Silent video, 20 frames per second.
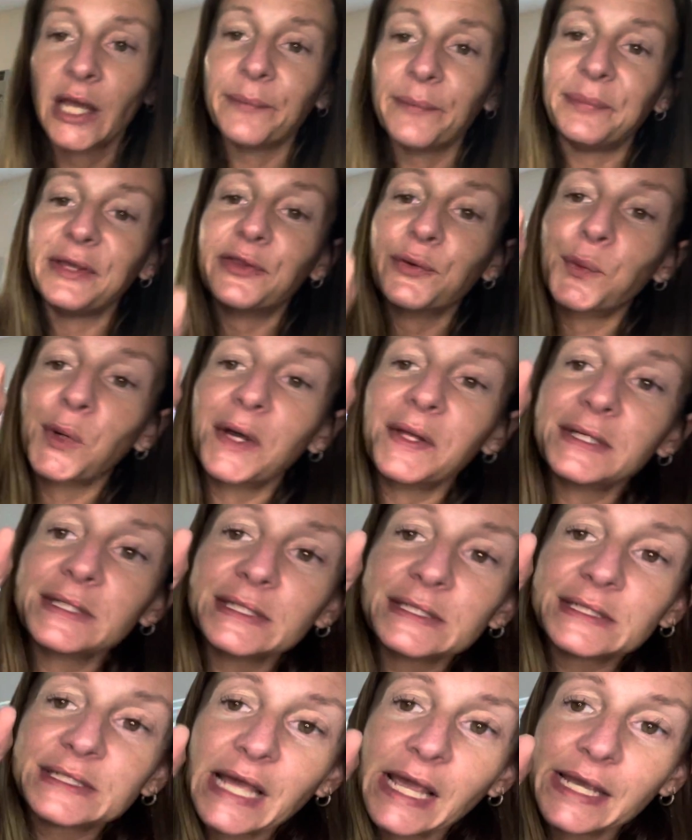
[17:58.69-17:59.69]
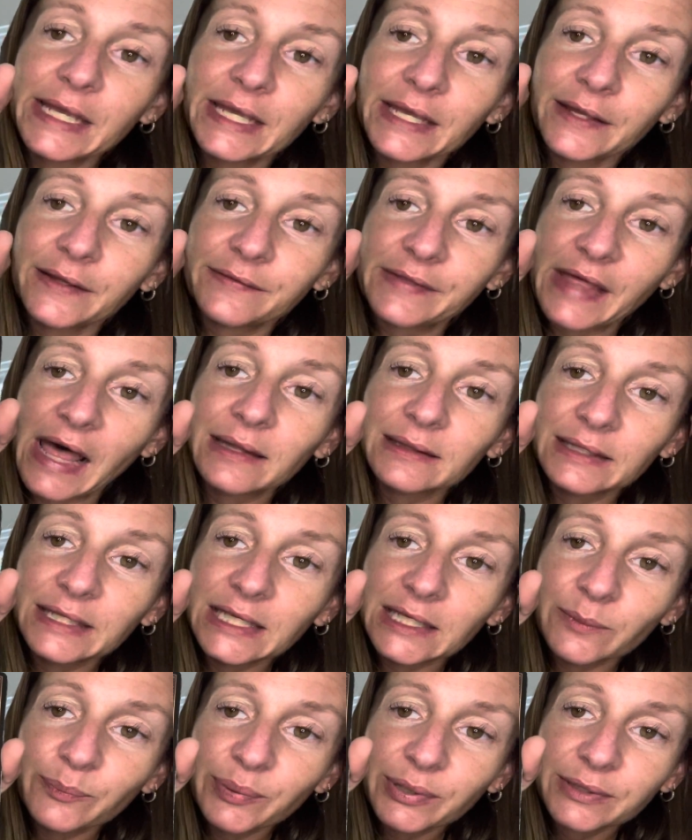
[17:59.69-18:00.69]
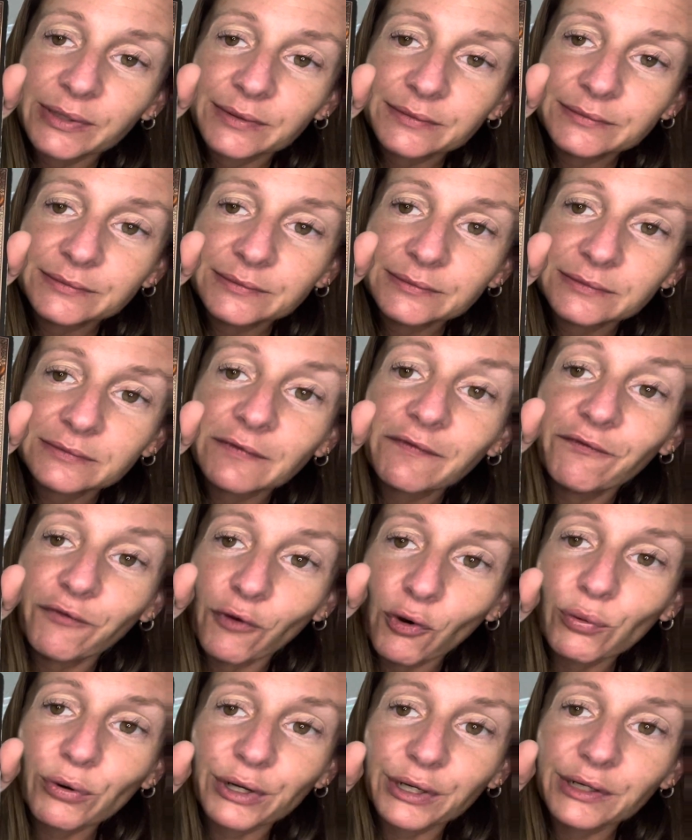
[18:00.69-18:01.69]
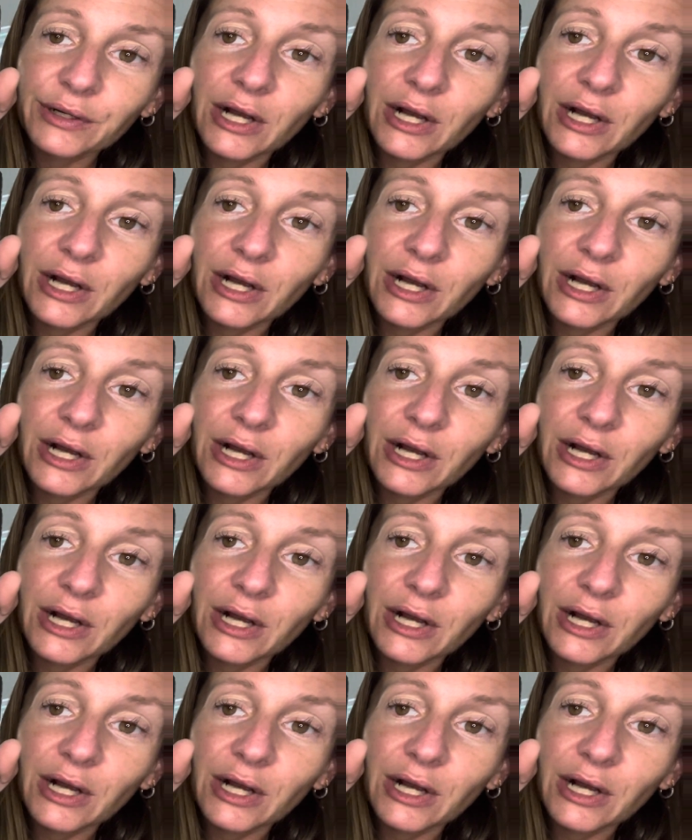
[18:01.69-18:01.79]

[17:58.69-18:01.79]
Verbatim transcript: Be the one taking that leap forward